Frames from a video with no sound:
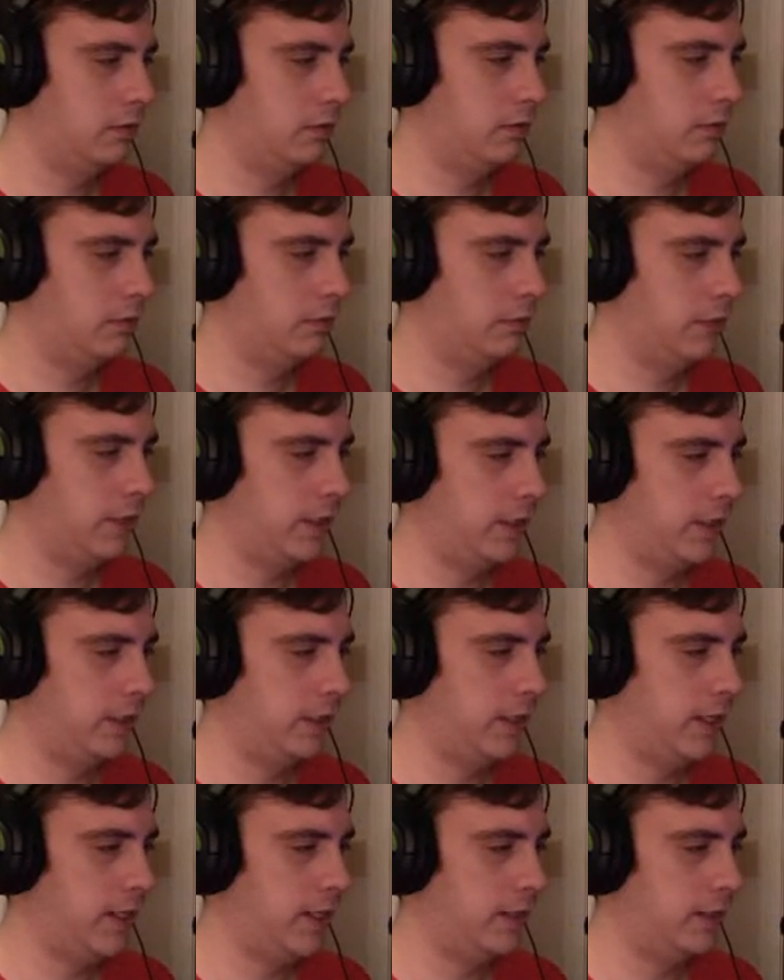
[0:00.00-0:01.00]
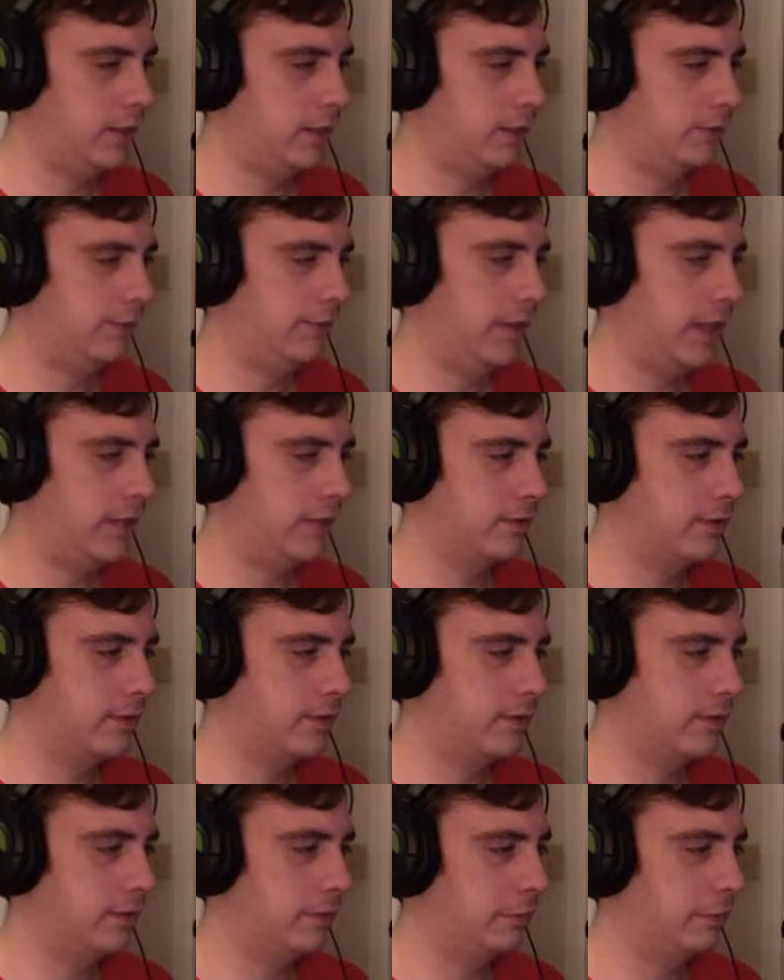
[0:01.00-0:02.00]
Oh my god, the effects are
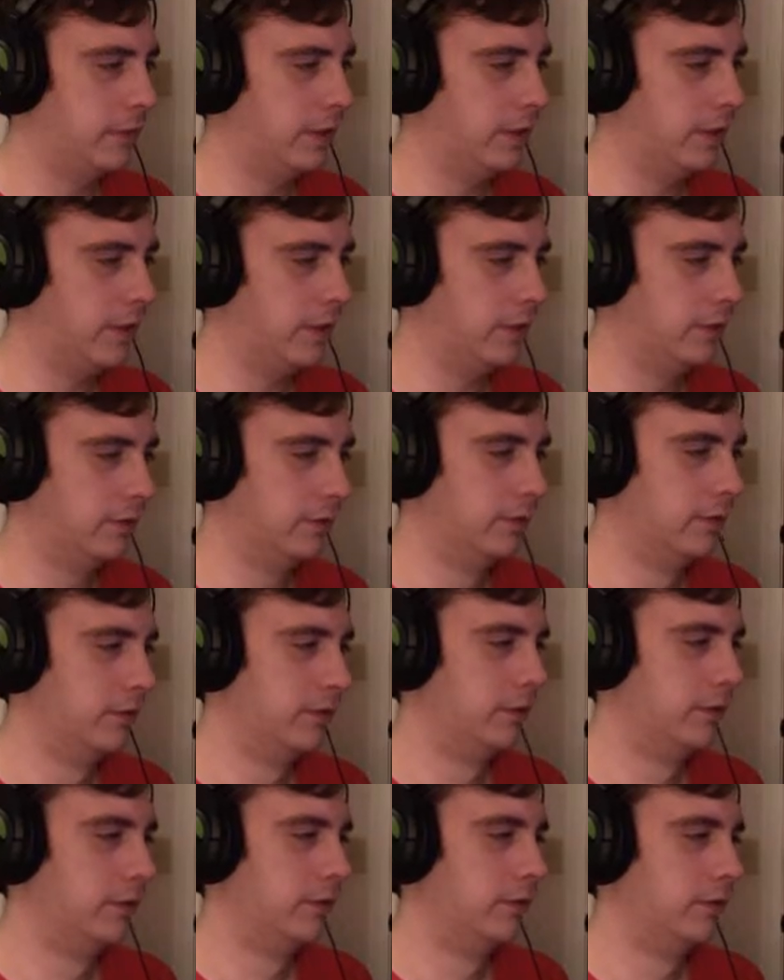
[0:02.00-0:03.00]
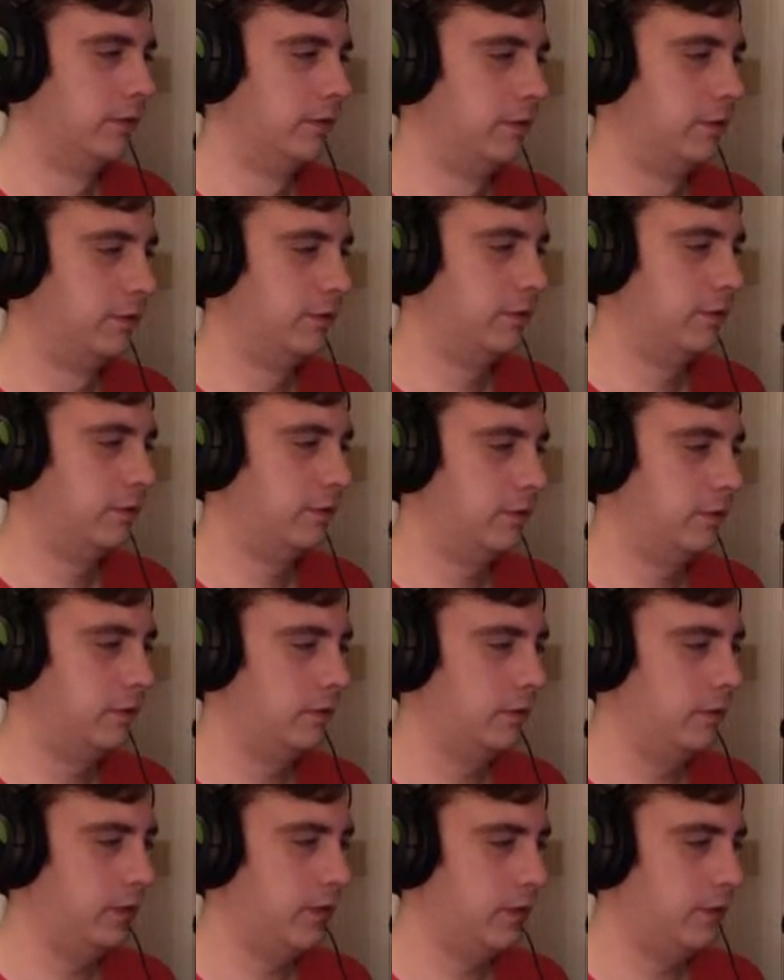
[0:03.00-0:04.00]
so pretty.
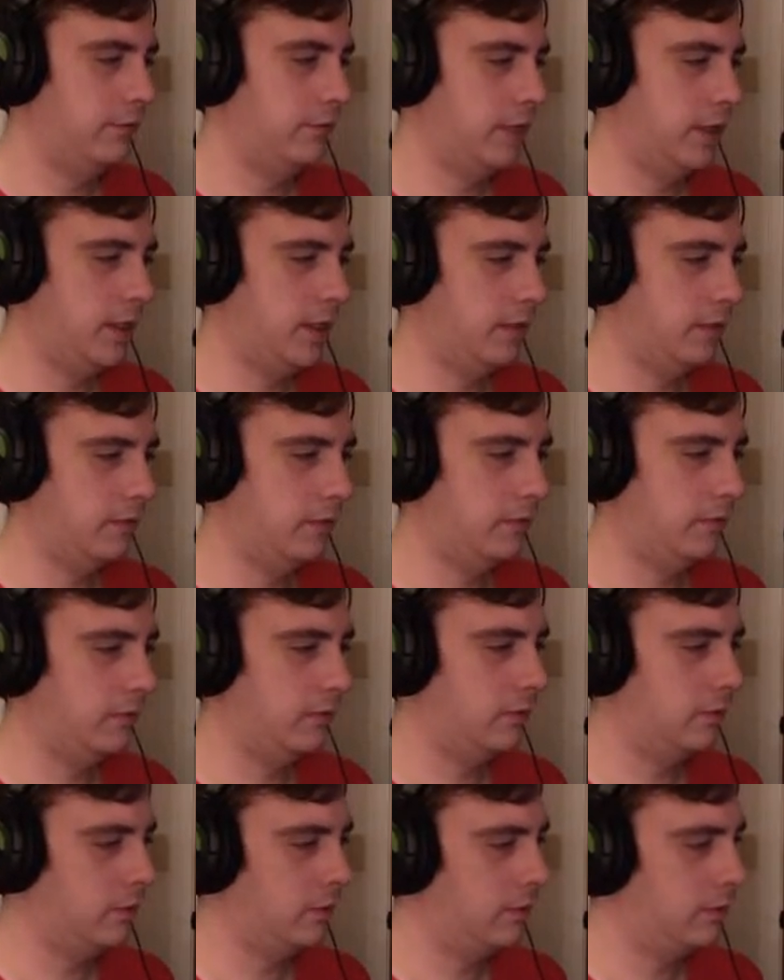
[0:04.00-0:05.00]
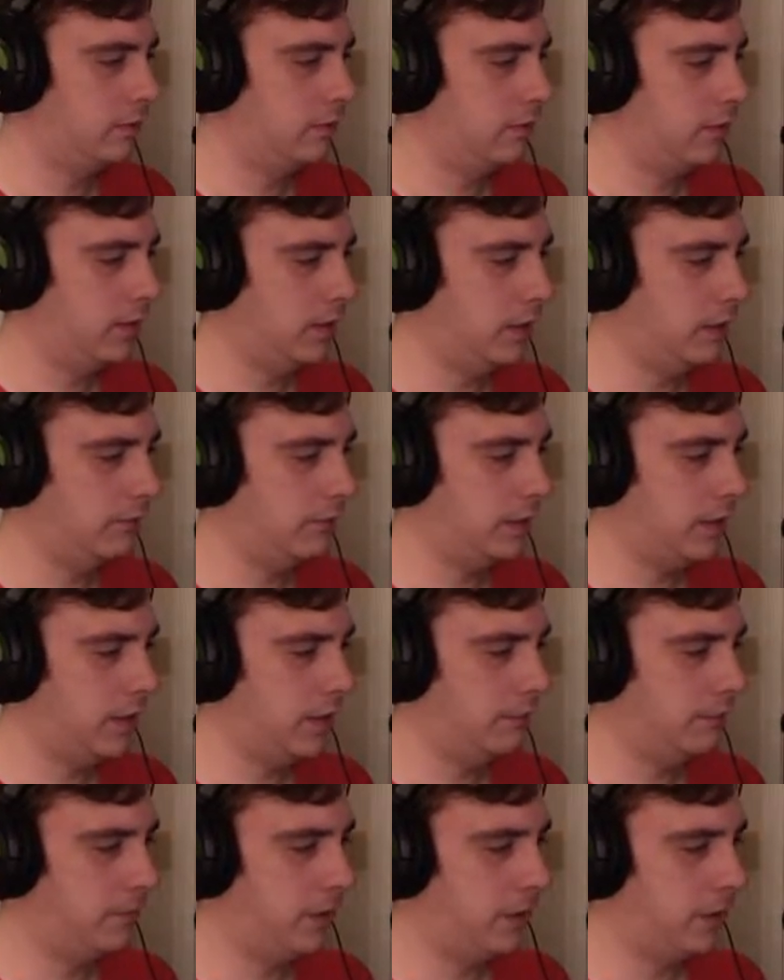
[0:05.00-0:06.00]
Not even that... Eh, they're not even
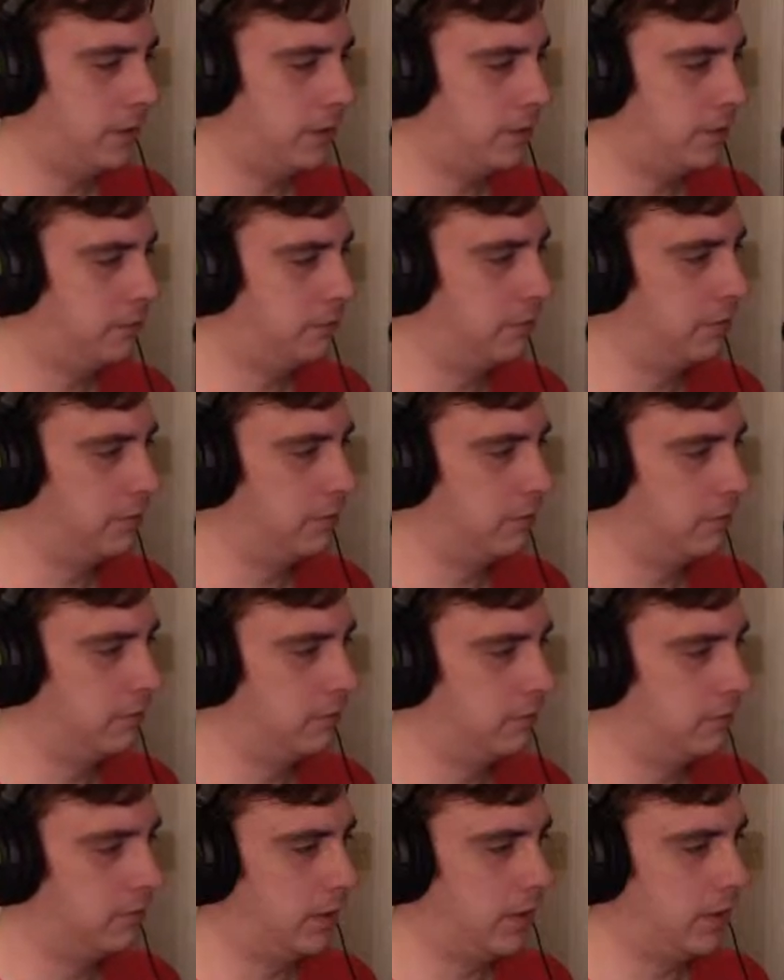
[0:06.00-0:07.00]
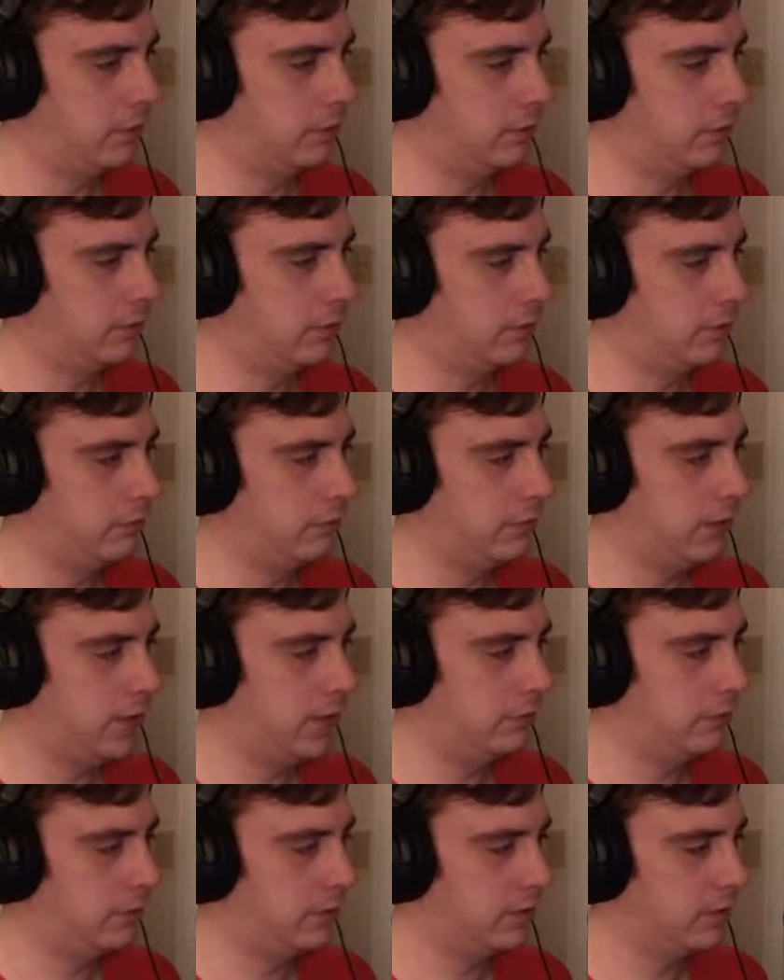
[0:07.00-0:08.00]
that much, but wow, you can do a
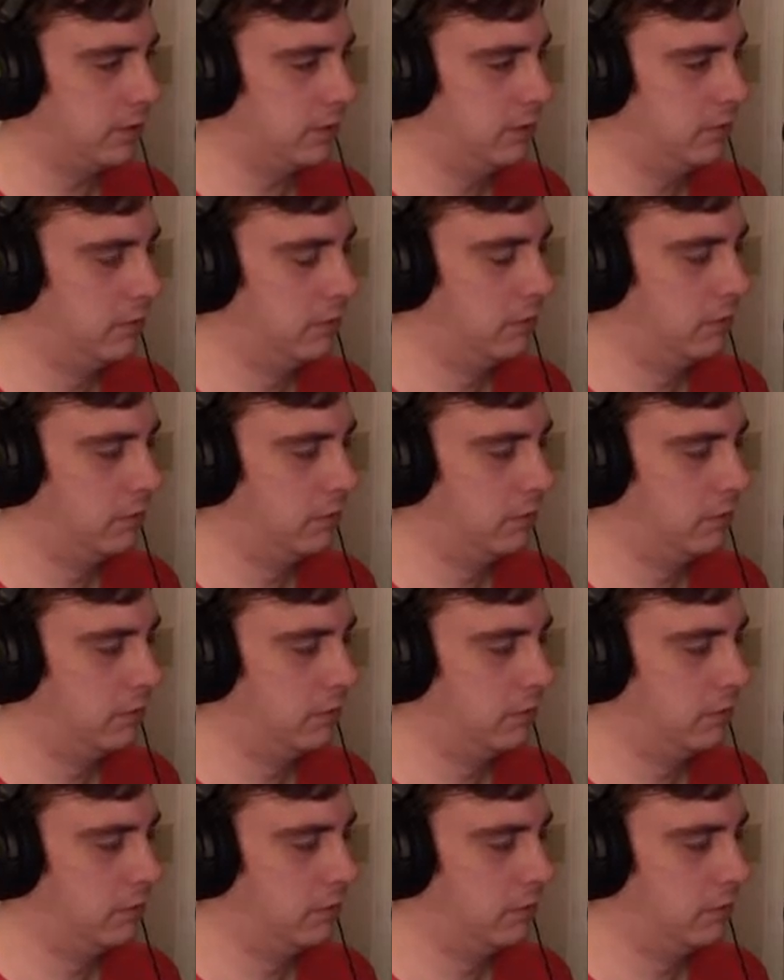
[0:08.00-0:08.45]
lot with those.